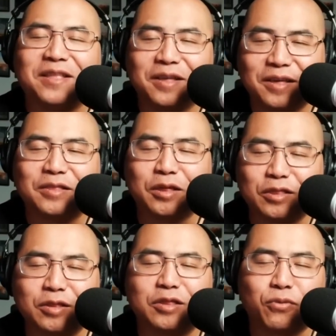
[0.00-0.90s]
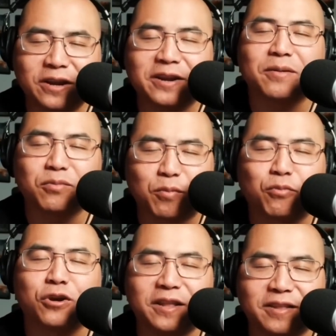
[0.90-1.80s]
the
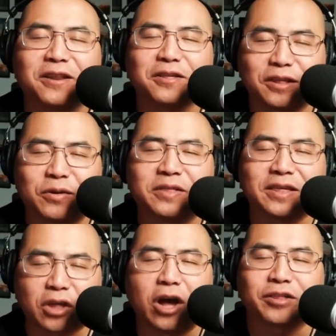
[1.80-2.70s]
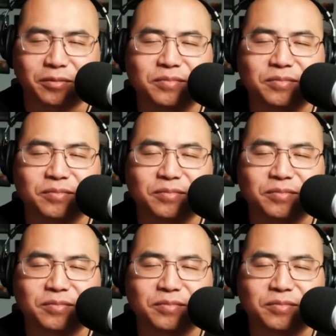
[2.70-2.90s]
pre-title sequence is awesome